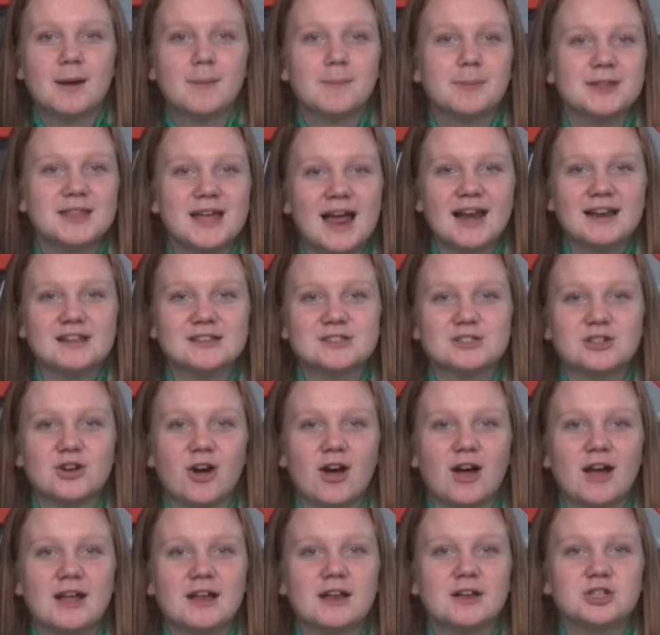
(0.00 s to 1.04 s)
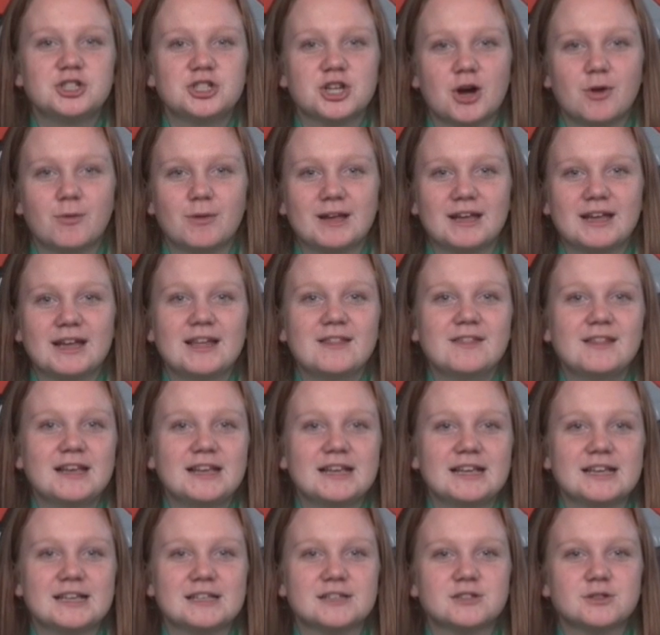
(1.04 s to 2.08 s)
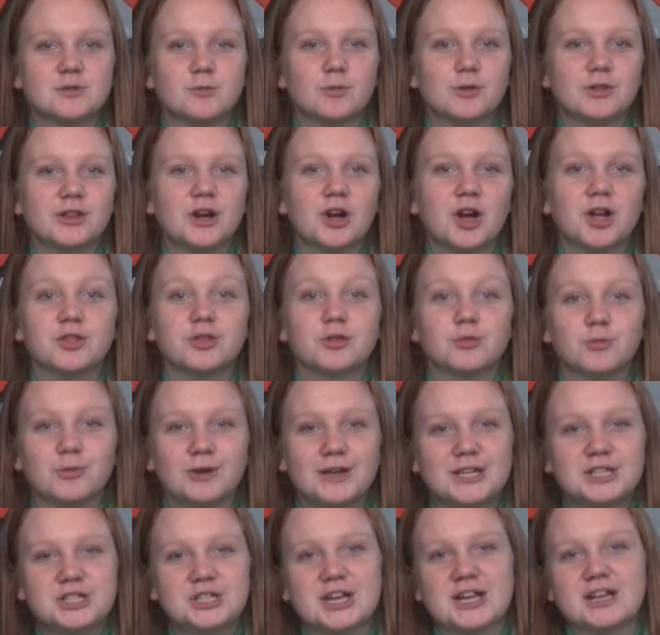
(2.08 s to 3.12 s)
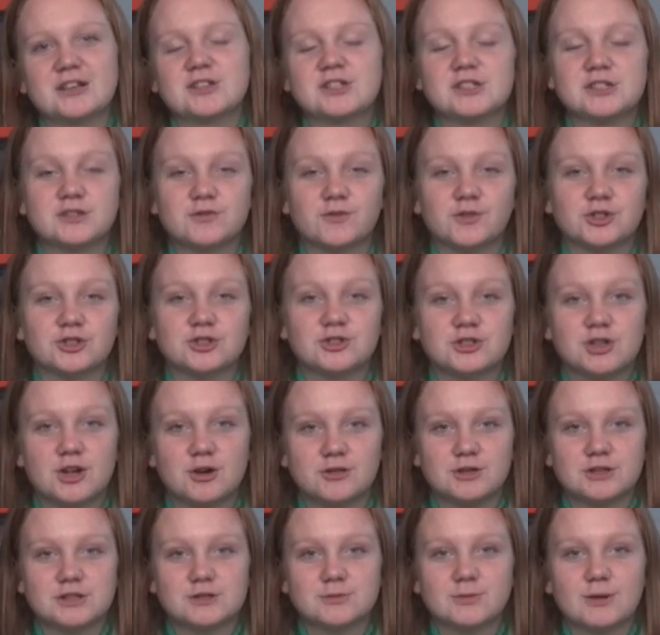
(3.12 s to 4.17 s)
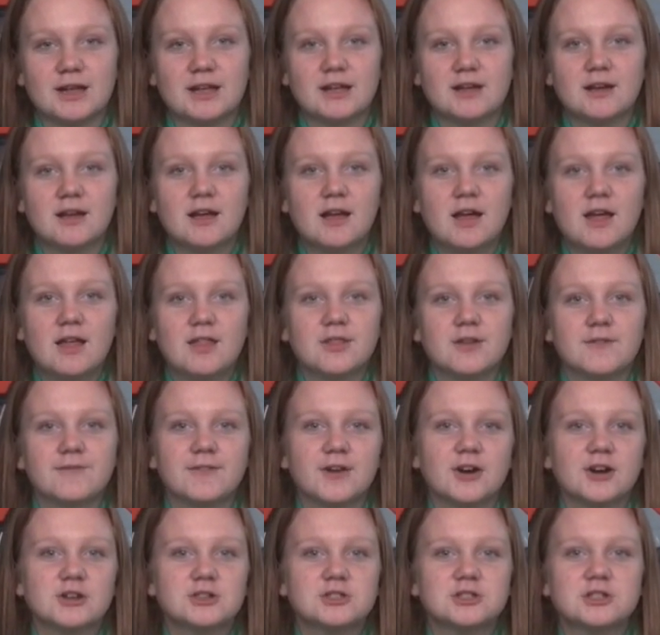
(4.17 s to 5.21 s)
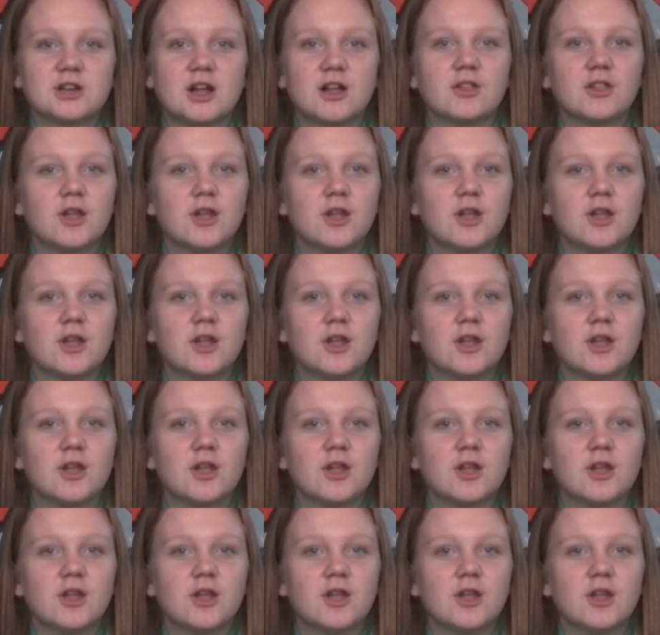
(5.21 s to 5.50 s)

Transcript: But that is not showing in the east, where there are three chances for snow this week. The first, a